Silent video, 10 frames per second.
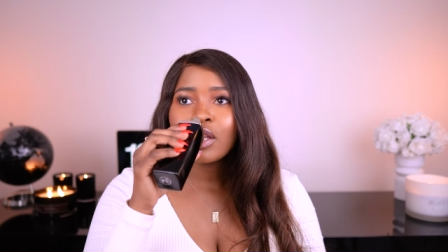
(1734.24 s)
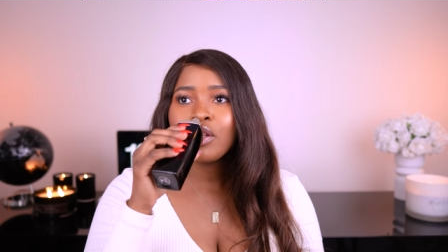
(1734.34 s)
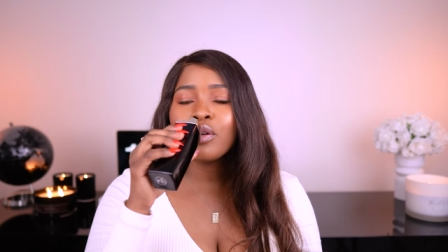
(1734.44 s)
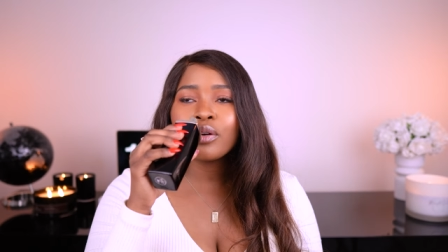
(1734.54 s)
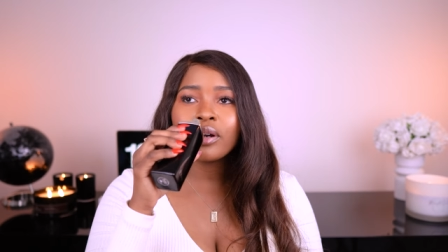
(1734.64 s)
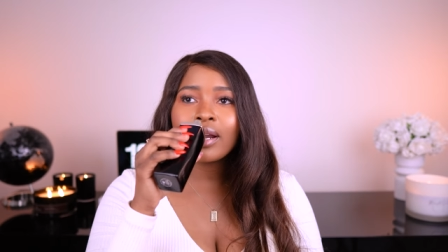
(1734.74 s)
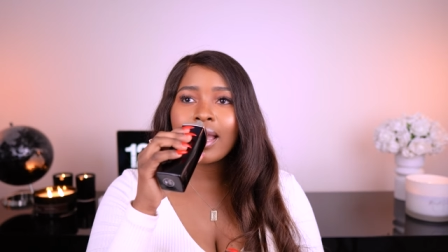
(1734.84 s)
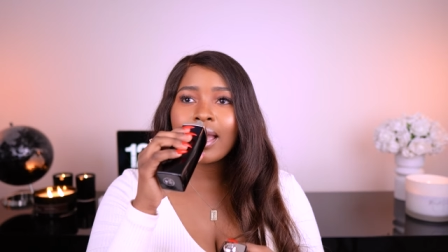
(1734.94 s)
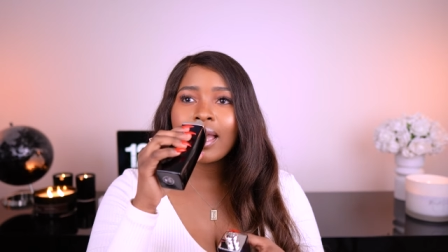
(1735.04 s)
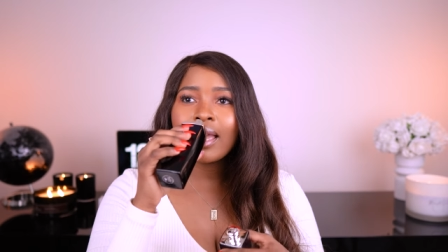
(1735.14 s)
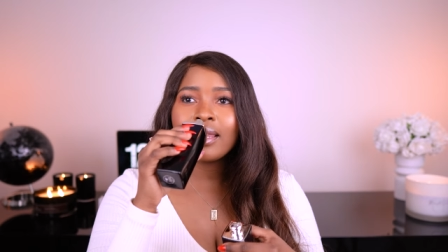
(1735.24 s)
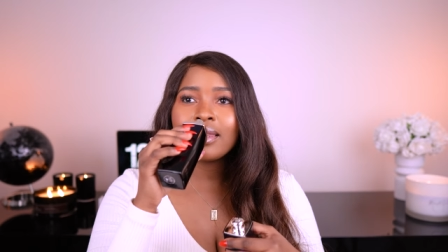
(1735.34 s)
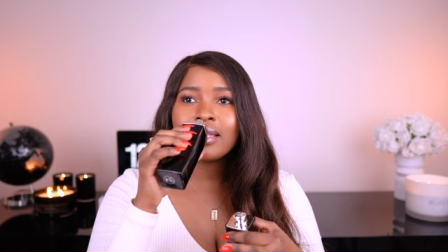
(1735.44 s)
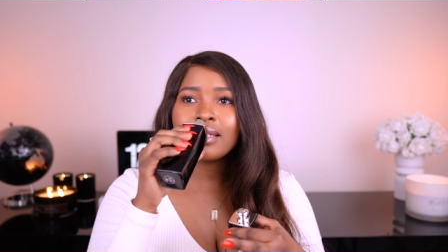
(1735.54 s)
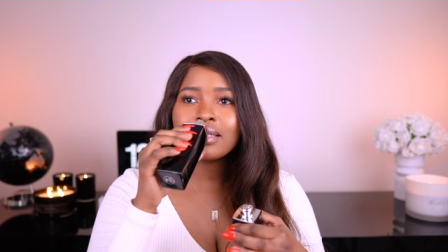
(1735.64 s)
You're
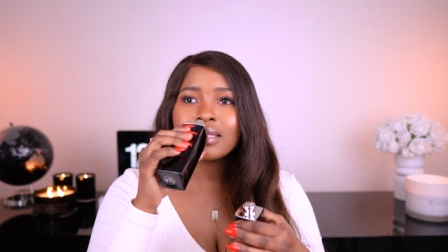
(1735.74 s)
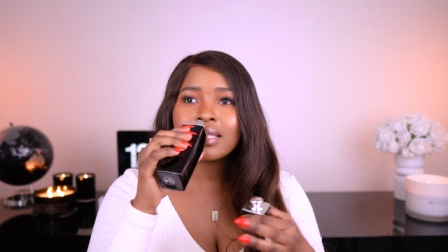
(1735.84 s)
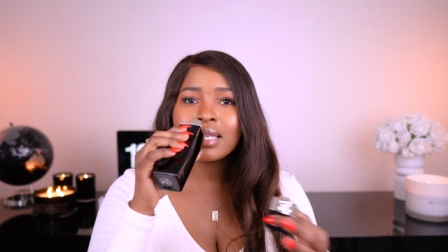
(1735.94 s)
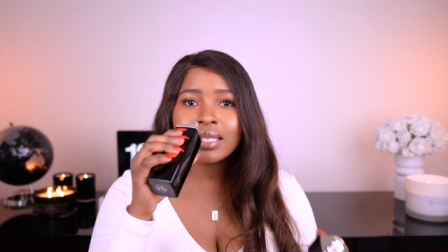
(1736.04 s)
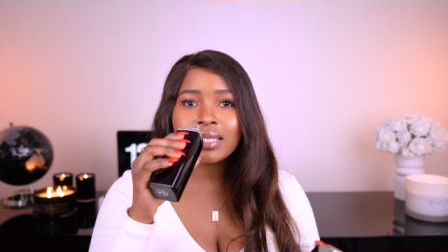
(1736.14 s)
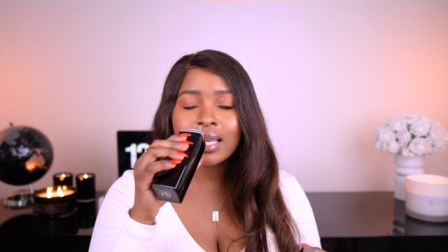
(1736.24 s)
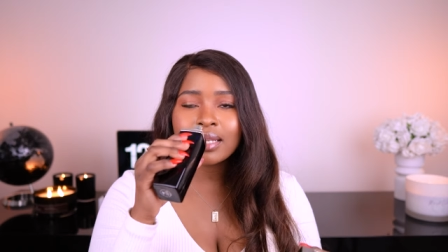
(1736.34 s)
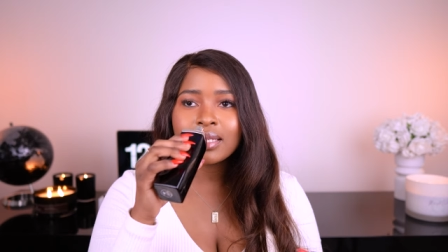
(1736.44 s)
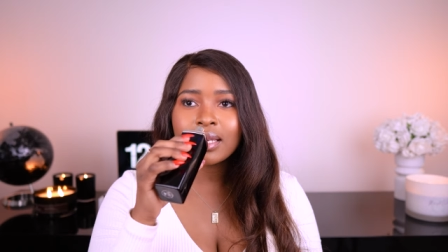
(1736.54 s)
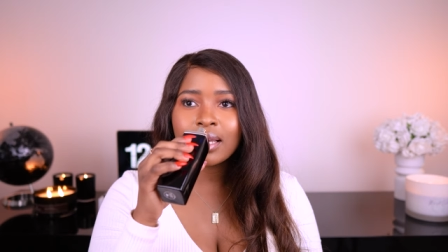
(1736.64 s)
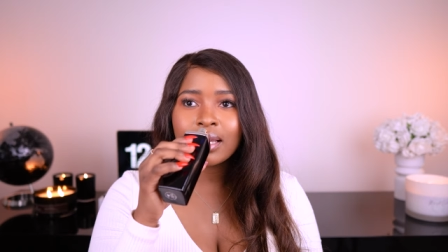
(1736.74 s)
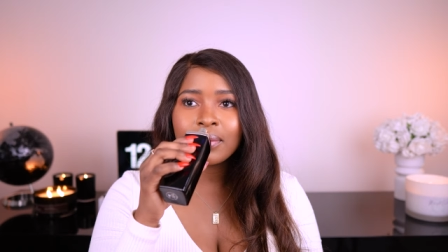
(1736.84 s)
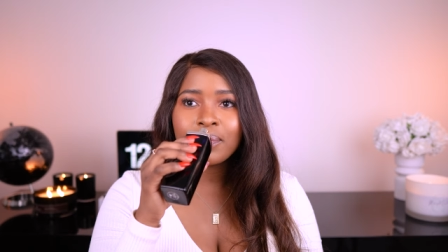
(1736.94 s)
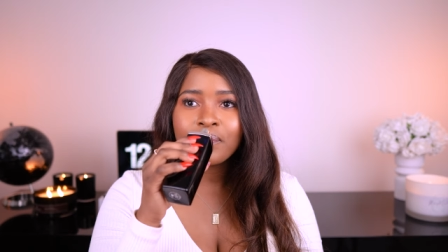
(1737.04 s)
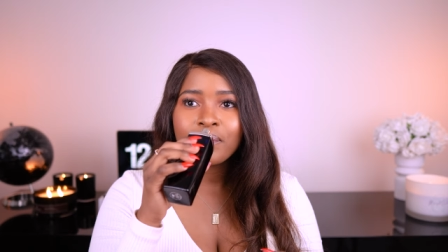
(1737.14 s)
in the city
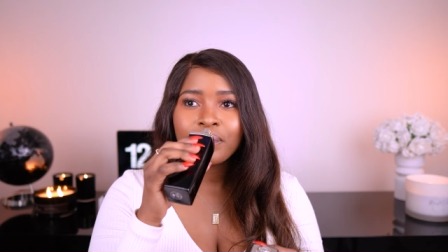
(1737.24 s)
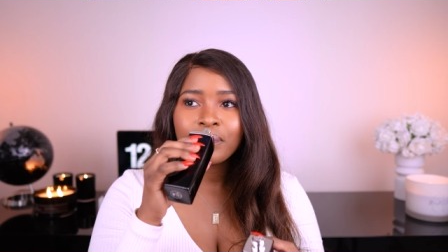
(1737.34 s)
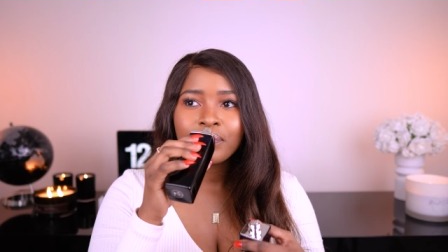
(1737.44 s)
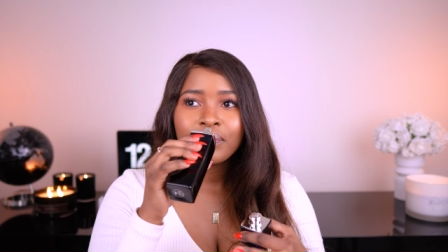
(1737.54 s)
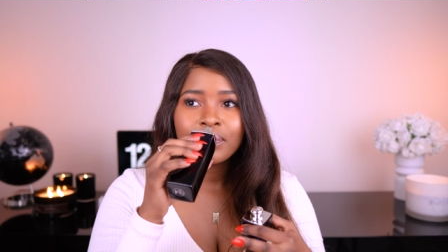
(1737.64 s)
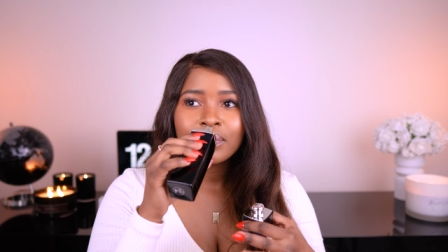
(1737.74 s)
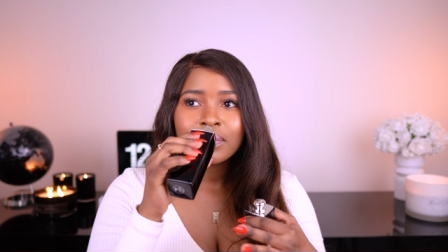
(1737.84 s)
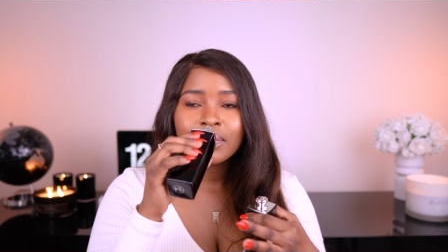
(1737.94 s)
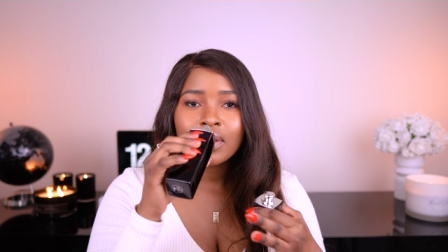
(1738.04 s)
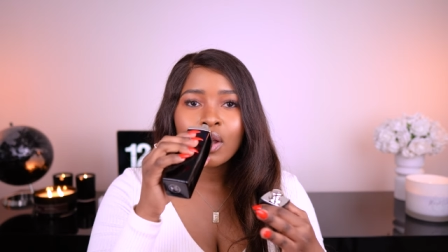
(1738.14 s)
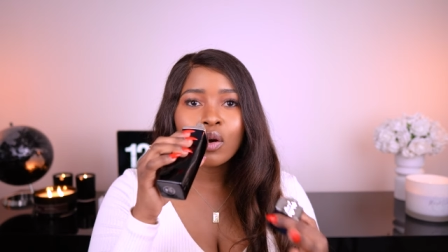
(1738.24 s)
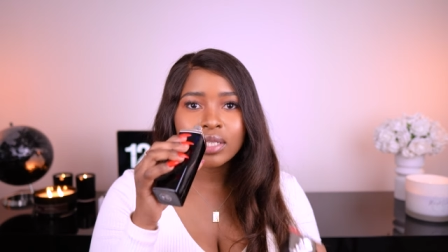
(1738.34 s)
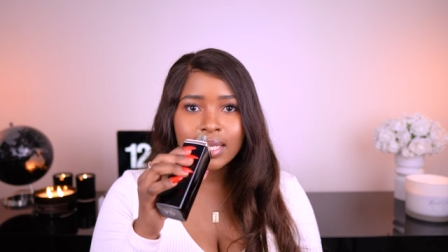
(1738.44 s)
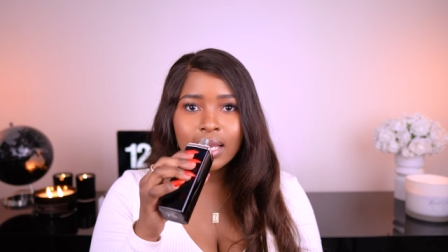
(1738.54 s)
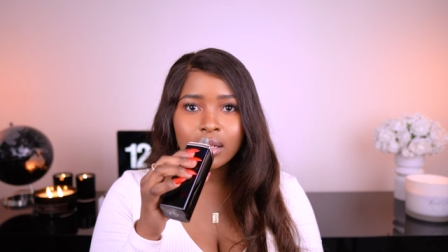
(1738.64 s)
center
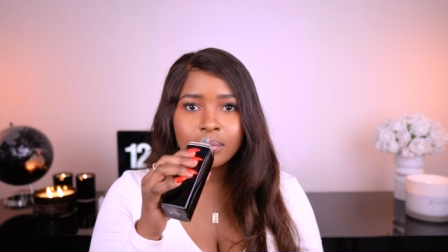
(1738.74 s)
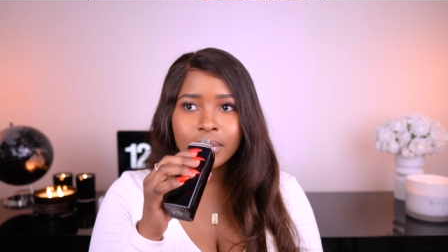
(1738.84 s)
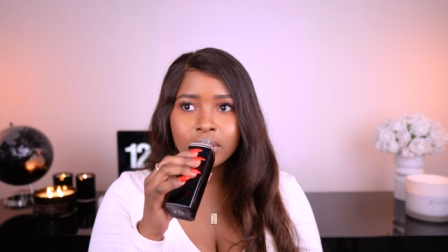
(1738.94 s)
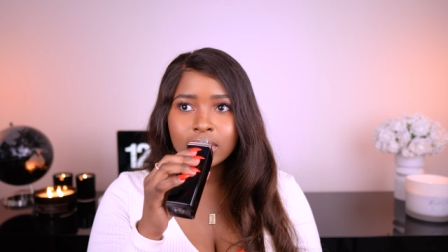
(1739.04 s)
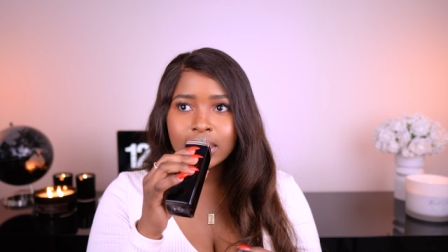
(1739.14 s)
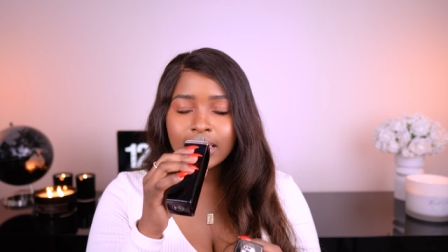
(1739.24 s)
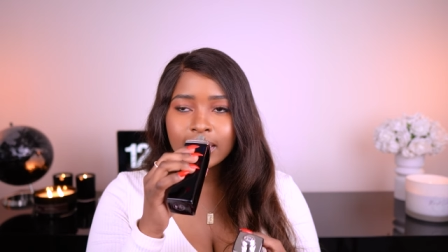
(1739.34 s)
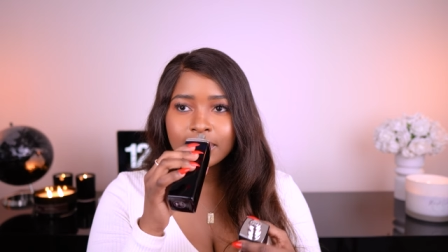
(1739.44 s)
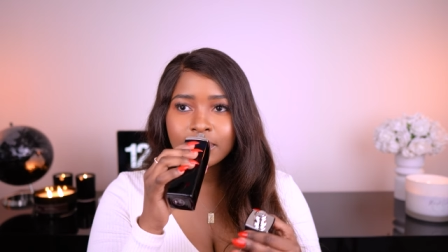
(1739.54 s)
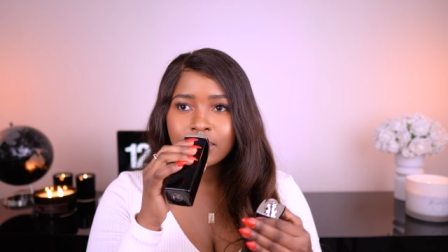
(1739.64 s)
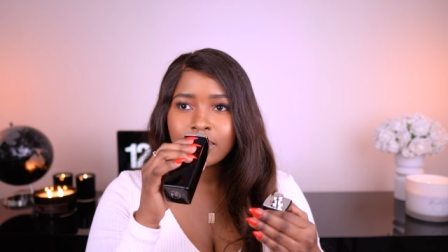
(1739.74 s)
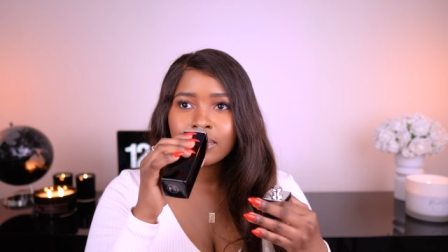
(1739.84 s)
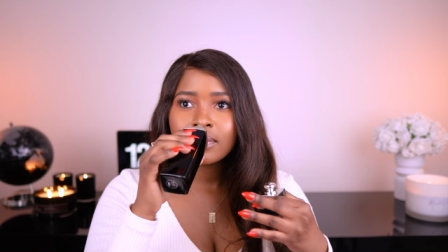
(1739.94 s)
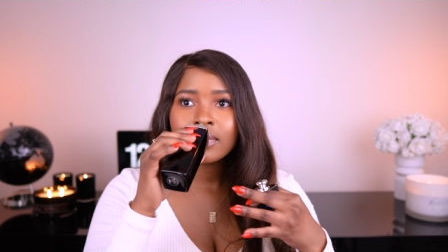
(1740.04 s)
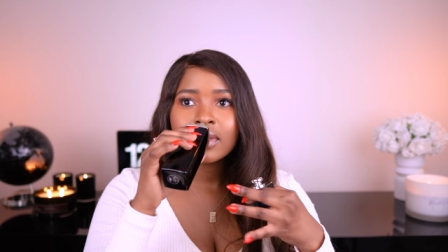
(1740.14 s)
hotel building
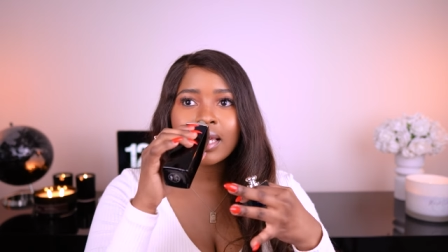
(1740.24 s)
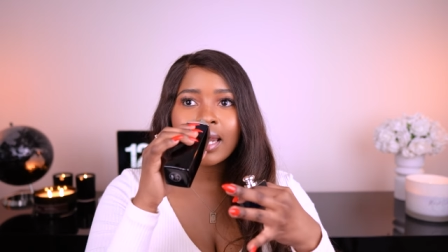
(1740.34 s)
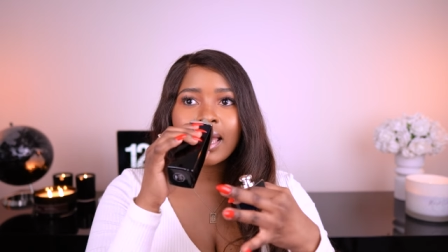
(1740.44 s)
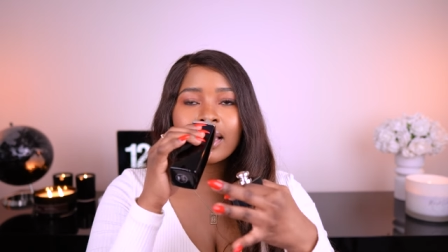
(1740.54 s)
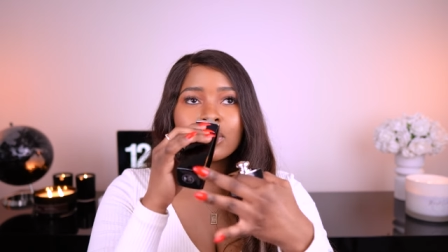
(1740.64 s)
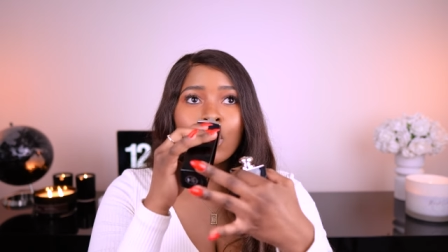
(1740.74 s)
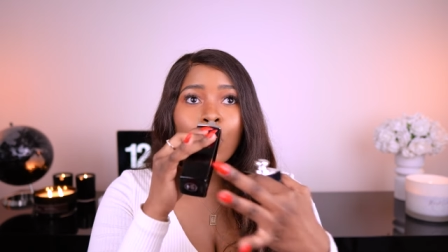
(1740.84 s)
that has